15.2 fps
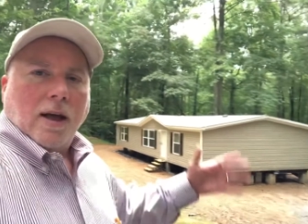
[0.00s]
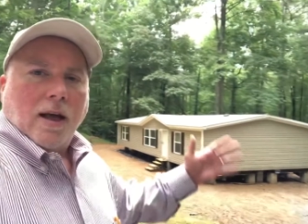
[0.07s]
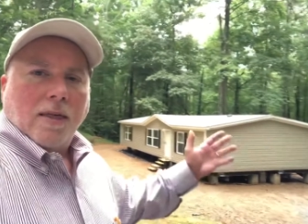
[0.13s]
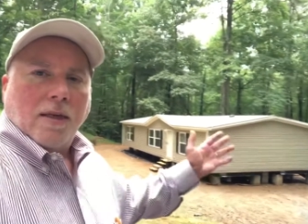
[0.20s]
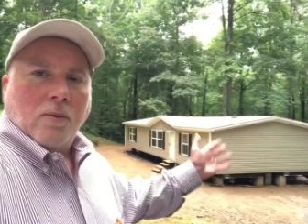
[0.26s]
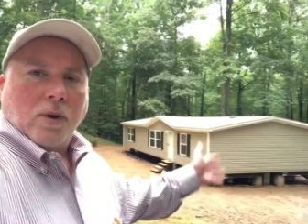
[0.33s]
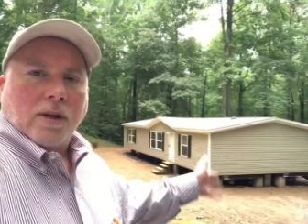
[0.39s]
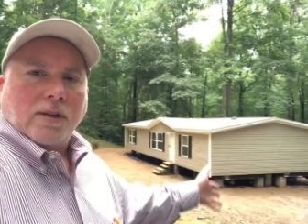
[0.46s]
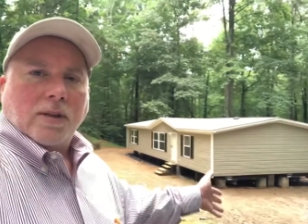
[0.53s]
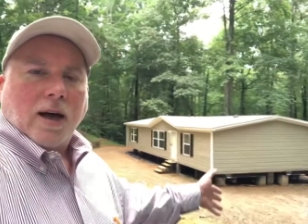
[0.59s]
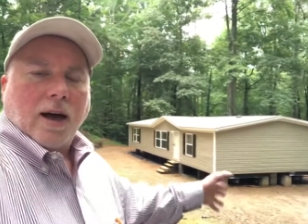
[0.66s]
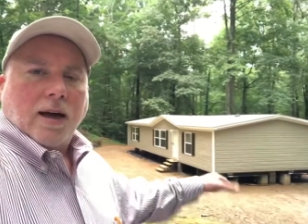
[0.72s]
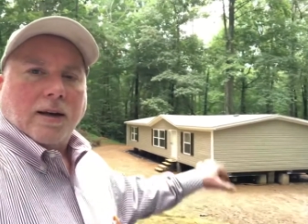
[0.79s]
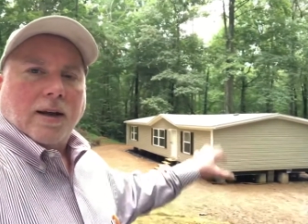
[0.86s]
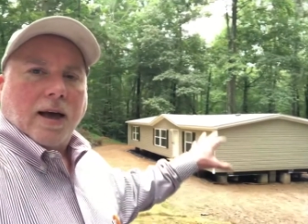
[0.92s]
And then when it's
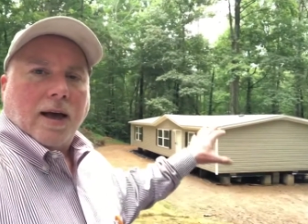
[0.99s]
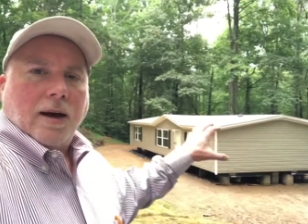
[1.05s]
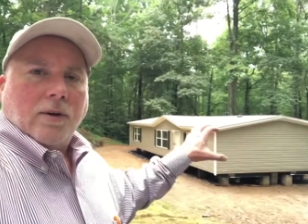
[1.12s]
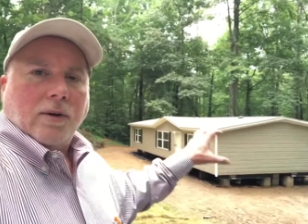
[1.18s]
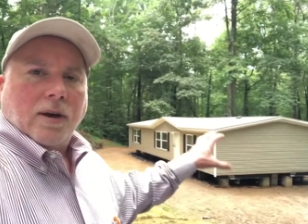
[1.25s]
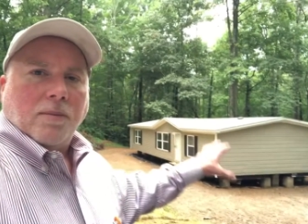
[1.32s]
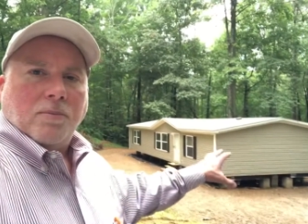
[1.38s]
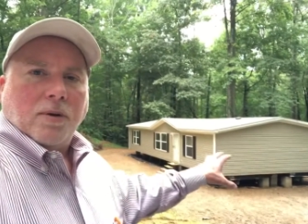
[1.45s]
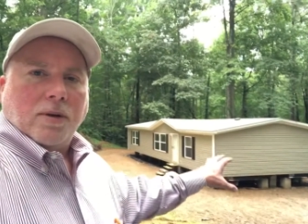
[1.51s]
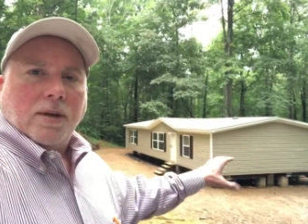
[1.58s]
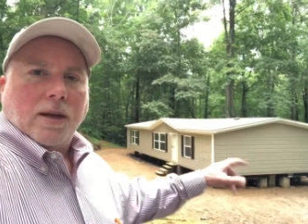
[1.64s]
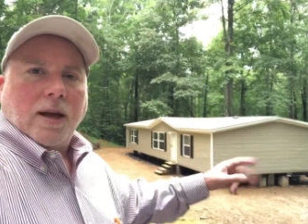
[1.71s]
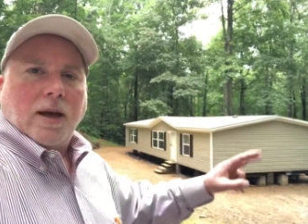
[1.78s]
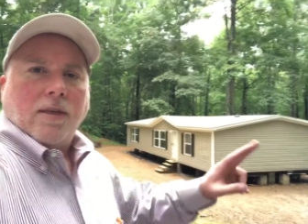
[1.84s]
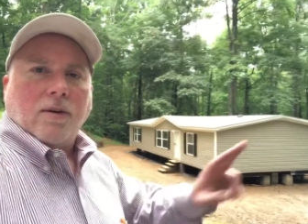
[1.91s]
tied down and put
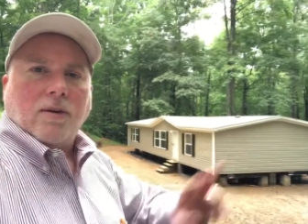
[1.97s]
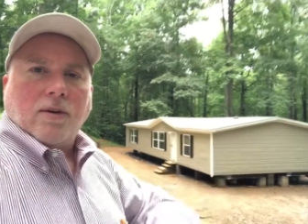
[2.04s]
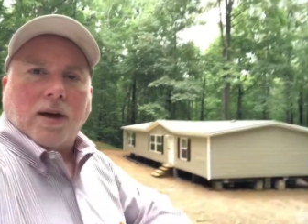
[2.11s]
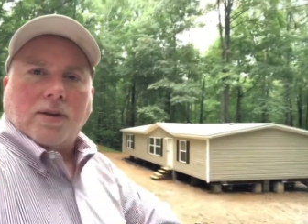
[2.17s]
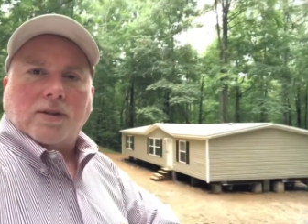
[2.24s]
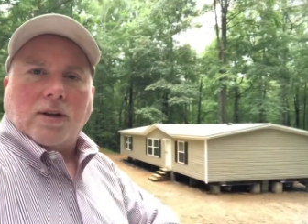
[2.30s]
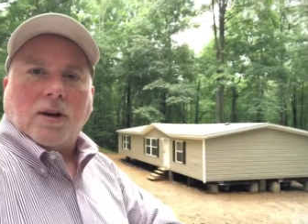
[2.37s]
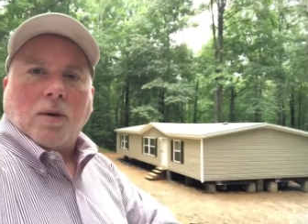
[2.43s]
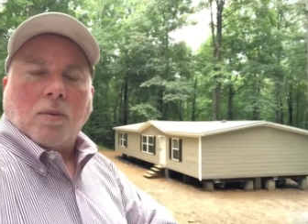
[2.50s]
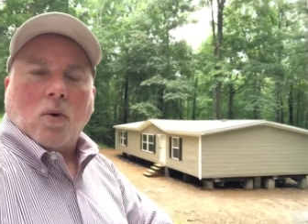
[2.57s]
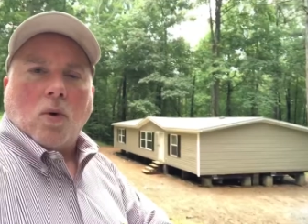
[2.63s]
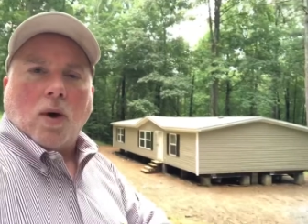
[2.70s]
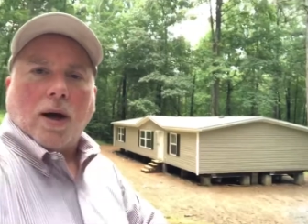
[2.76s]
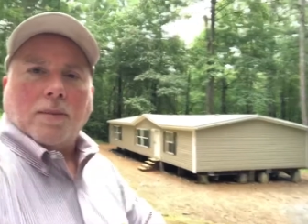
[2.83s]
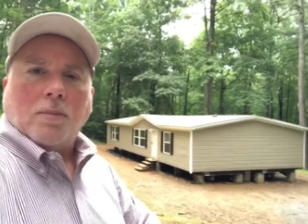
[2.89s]
together as a
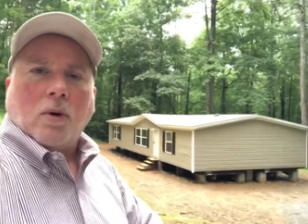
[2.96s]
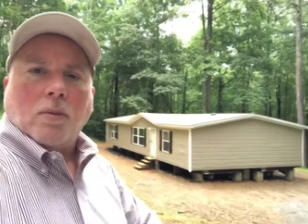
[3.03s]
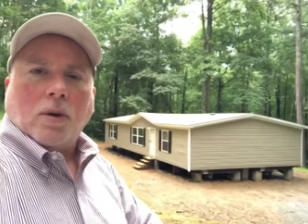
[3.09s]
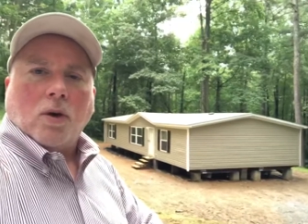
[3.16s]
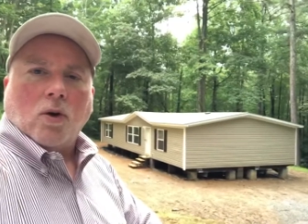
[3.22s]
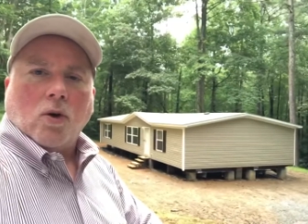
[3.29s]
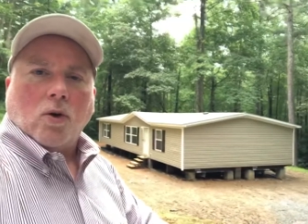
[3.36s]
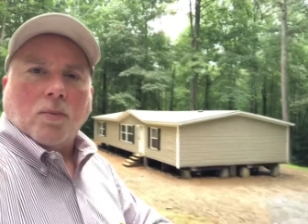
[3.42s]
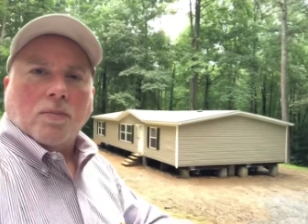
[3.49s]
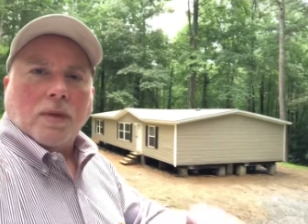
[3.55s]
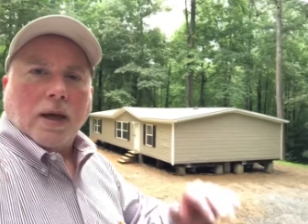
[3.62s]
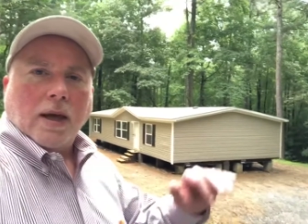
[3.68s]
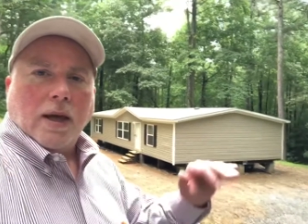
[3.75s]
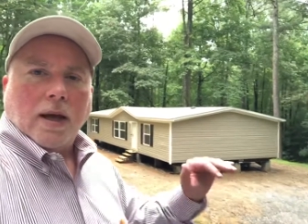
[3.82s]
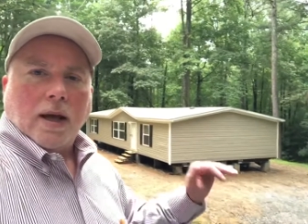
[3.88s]
double wide mobile home
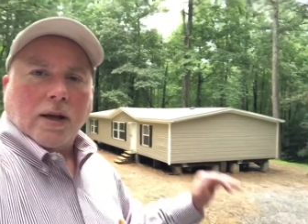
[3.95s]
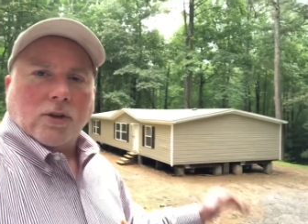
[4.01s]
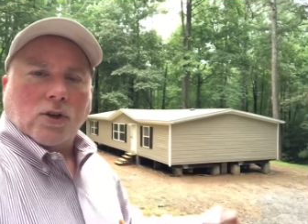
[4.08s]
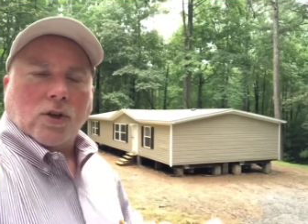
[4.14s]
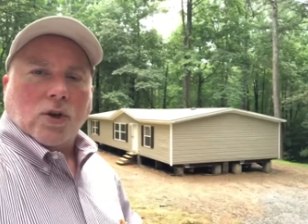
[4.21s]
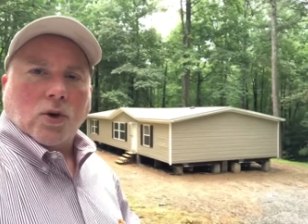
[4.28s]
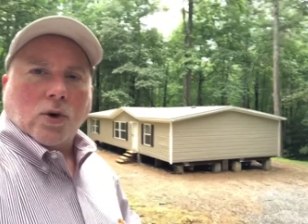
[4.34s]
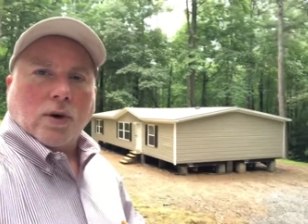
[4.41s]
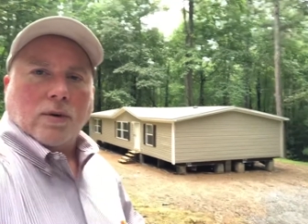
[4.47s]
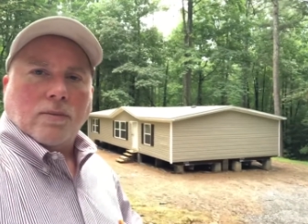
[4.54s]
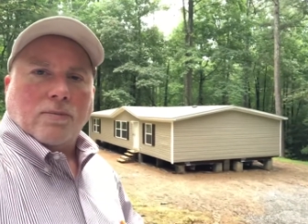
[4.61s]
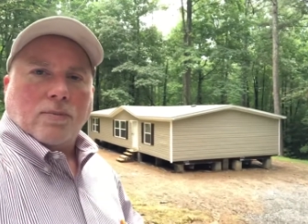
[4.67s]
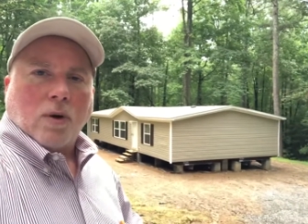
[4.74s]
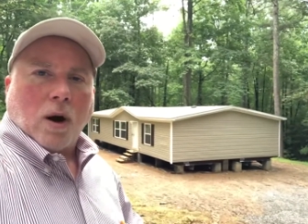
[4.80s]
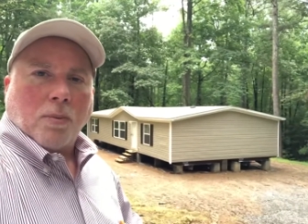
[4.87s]
and secured
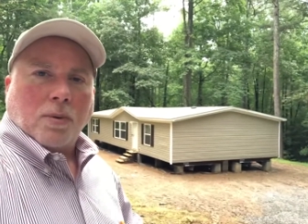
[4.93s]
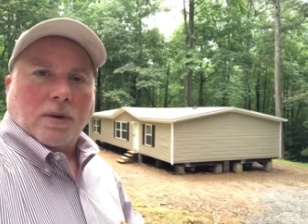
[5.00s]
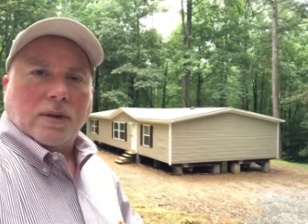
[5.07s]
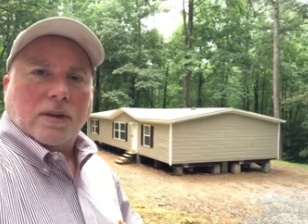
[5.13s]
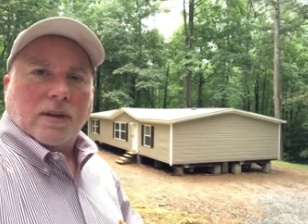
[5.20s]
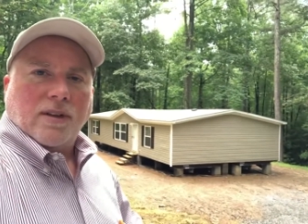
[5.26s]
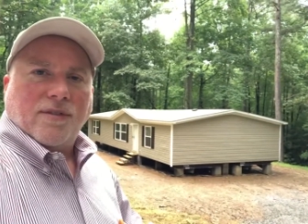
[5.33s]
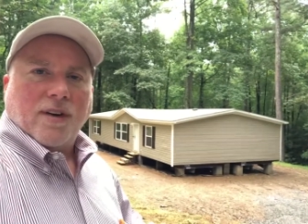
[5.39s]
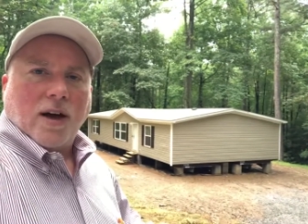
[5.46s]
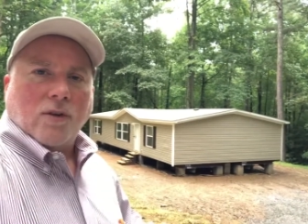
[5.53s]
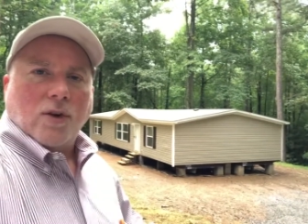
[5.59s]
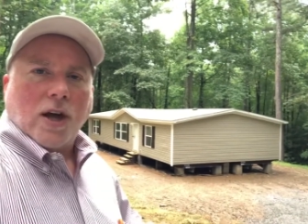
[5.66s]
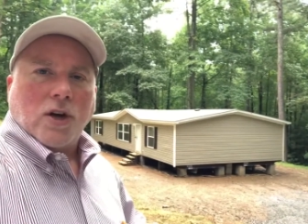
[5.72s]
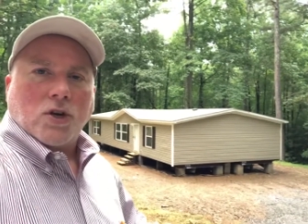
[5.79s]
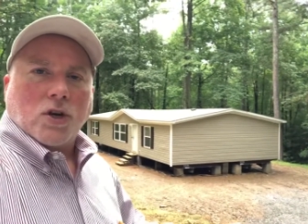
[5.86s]
properly to the
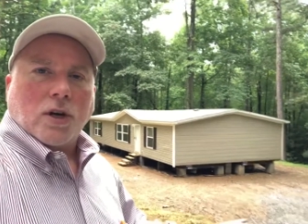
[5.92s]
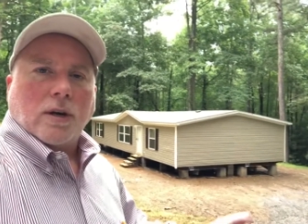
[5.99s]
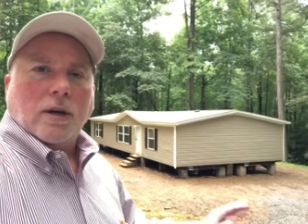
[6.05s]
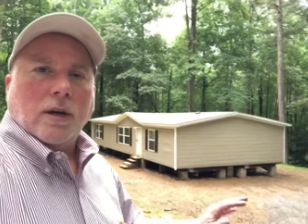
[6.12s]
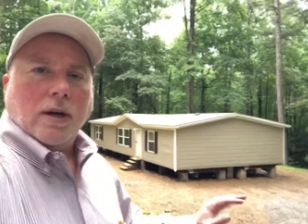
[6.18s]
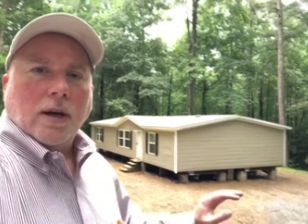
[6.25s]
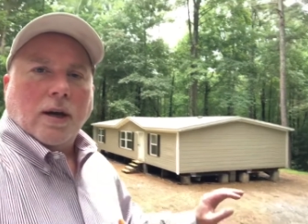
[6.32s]
foundation,